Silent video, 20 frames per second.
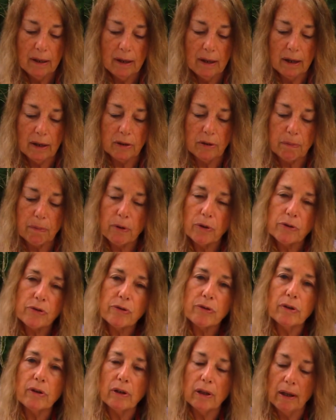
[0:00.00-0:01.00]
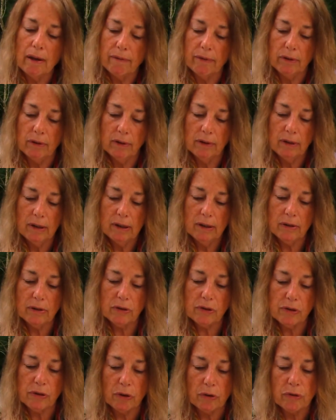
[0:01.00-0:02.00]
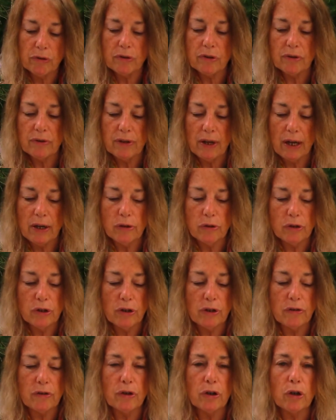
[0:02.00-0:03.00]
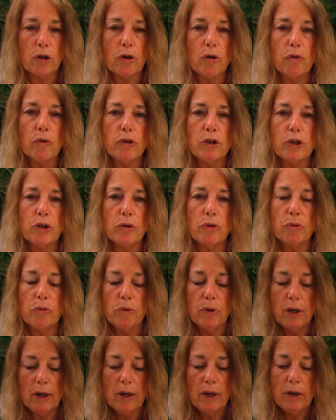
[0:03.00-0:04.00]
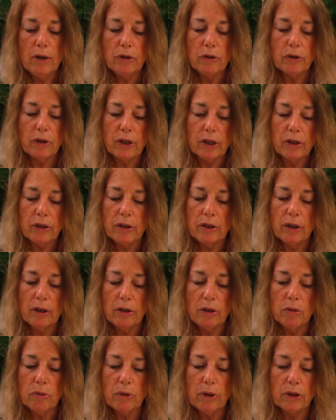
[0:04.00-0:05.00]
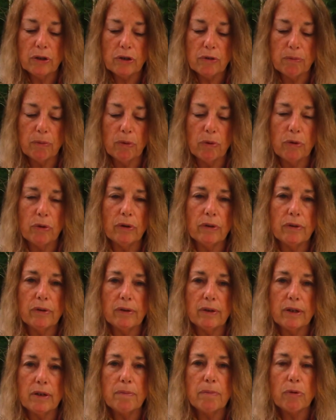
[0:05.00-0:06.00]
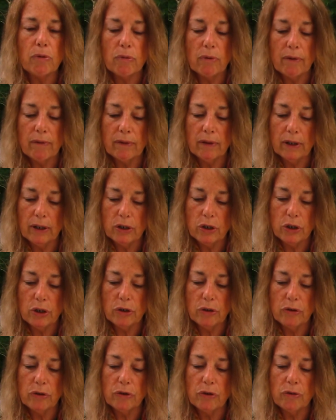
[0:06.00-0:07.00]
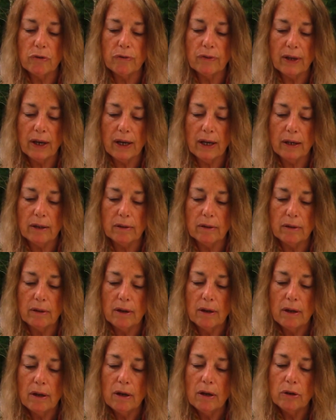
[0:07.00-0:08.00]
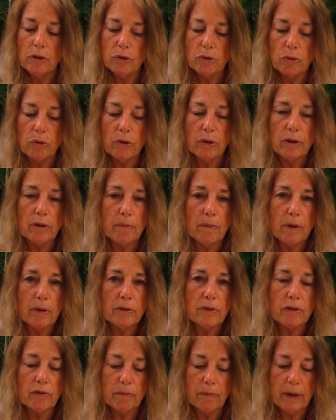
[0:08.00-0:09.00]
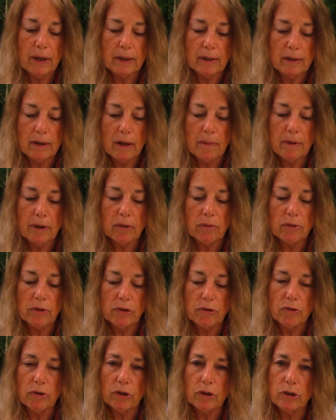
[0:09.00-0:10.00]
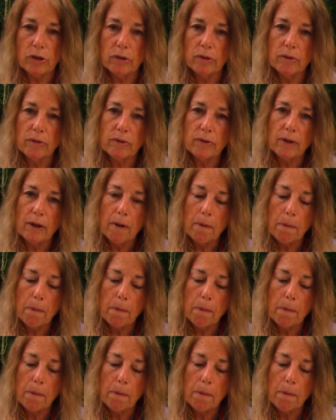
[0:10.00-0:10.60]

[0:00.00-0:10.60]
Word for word: At the personal level, the solstice energies encourage you to continue exploring the deeper revelations you've gained during the months of pandemic restrictions,